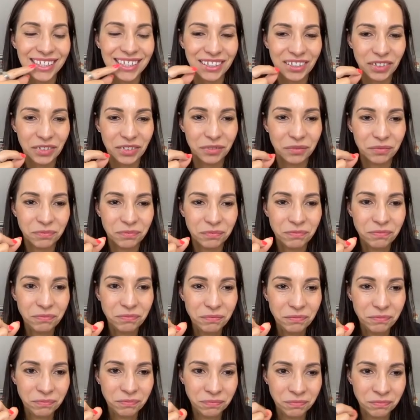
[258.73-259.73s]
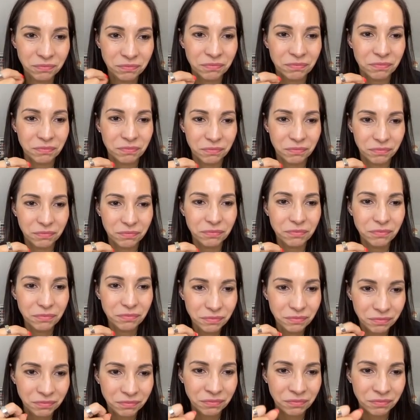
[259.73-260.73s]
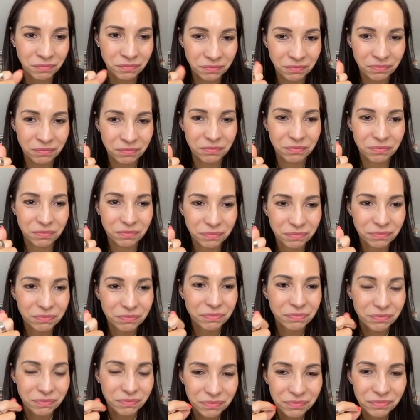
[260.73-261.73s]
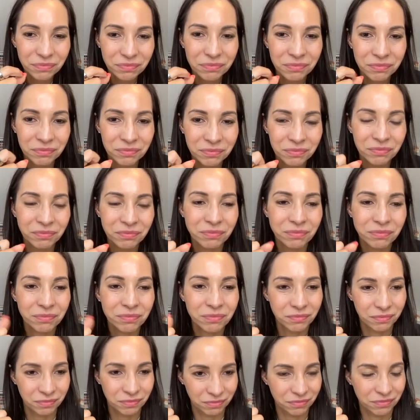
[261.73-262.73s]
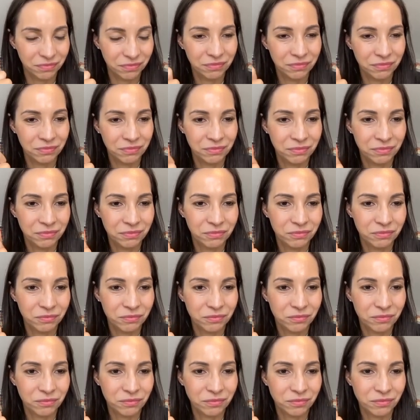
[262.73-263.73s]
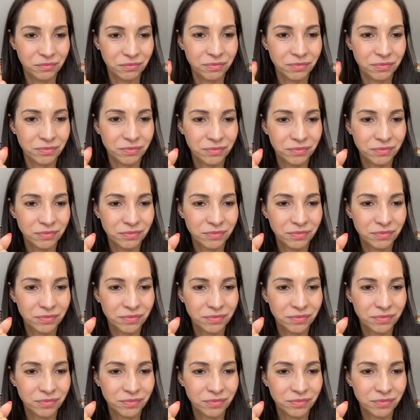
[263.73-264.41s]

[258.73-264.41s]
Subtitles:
No words are spoken by the person on screen.